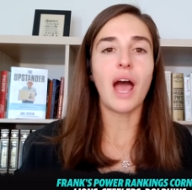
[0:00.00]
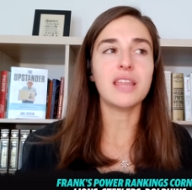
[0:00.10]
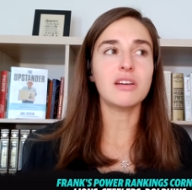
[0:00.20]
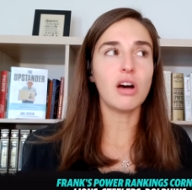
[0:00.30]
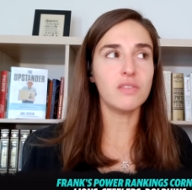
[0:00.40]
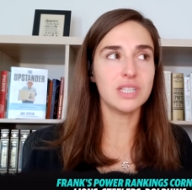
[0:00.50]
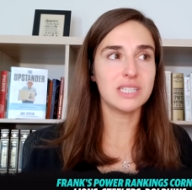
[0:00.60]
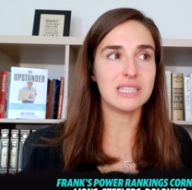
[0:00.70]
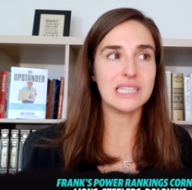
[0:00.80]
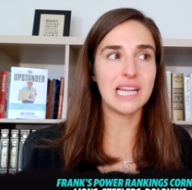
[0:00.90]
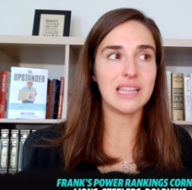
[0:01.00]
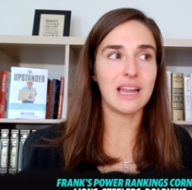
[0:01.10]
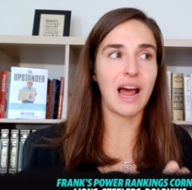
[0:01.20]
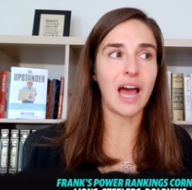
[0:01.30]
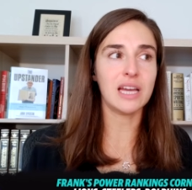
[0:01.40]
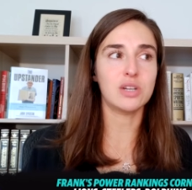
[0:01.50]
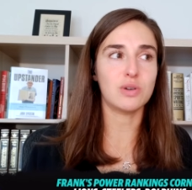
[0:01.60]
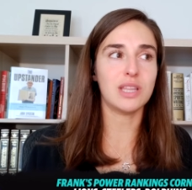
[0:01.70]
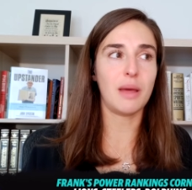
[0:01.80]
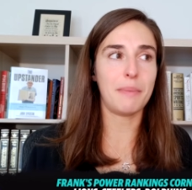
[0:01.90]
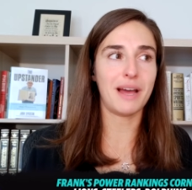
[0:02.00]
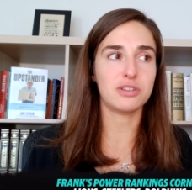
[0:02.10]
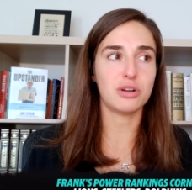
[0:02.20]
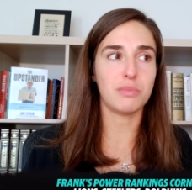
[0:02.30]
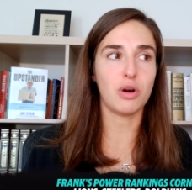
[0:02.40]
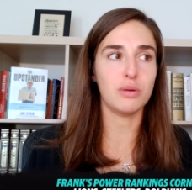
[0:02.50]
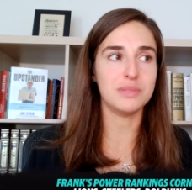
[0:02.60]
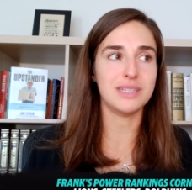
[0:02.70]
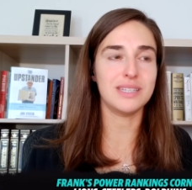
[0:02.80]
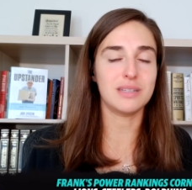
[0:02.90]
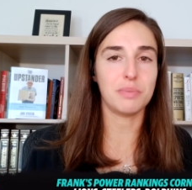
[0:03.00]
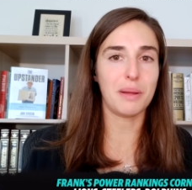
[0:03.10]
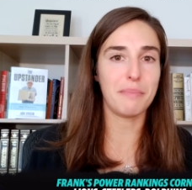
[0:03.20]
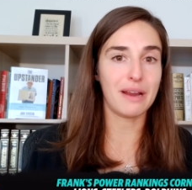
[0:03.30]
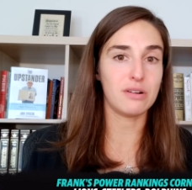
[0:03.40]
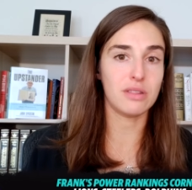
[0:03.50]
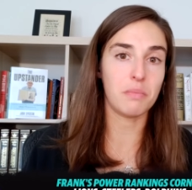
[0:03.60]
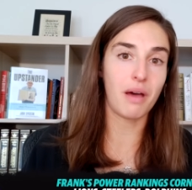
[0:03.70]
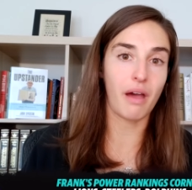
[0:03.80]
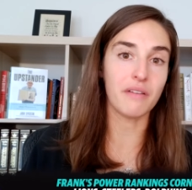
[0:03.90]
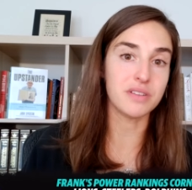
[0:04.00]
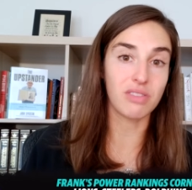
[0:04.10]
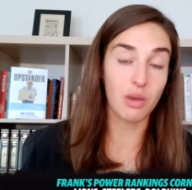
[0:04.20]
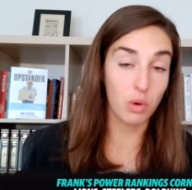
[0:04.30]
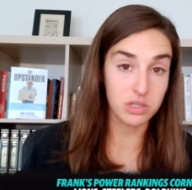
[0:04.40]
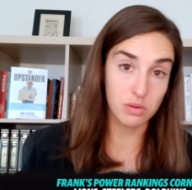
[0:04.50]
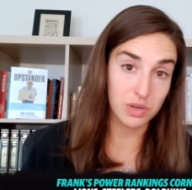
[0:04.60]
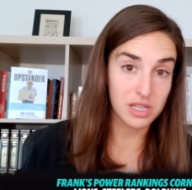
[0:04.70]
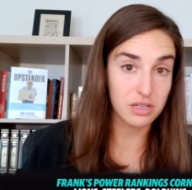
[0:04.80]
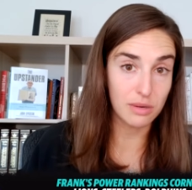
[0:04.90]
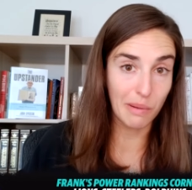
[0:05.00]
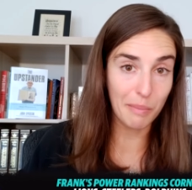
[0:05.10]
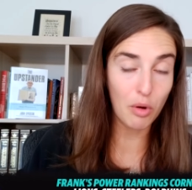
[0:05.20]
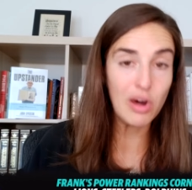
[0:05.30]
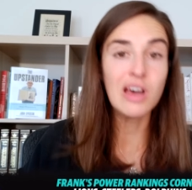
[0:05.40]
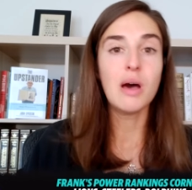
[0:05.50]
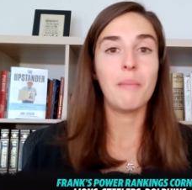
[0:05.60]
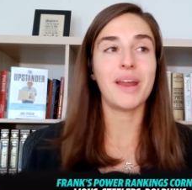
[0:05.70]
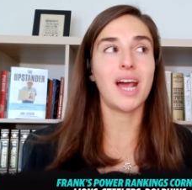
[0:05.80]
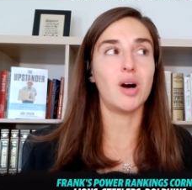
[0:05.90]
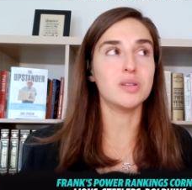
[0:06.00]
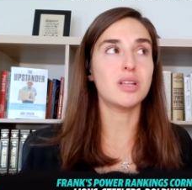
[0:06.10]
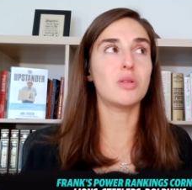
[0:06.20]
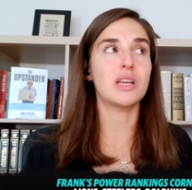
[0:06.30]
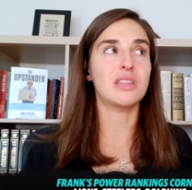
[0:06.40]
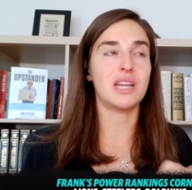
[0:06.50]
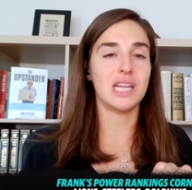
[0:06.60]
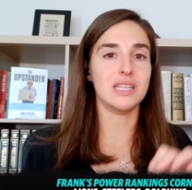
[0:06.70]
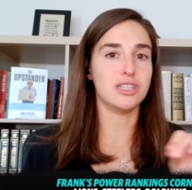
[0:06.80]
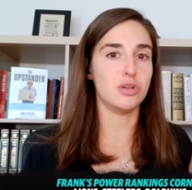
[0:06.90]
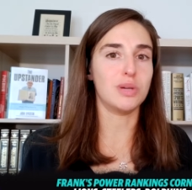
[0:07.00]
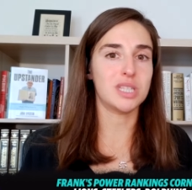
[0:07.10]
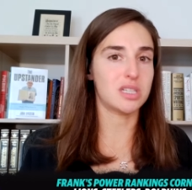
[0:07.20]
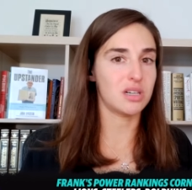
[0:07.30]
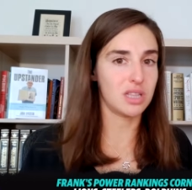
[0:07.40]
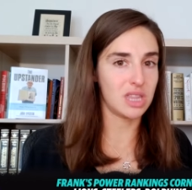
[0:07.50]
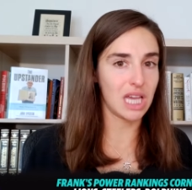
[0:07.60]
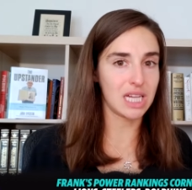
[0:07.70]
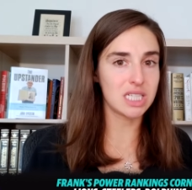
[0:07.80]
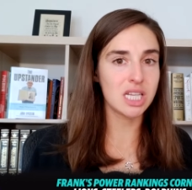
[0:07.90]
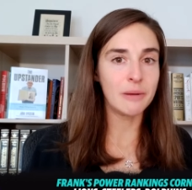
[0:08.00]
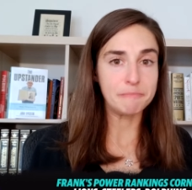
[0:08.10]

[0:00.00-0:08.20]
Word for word: I think all this is to say that I agree that Patrick Mahomes needs to play better in the playoffs if they want to win a Super Bowl, but I also think that he is doing certain things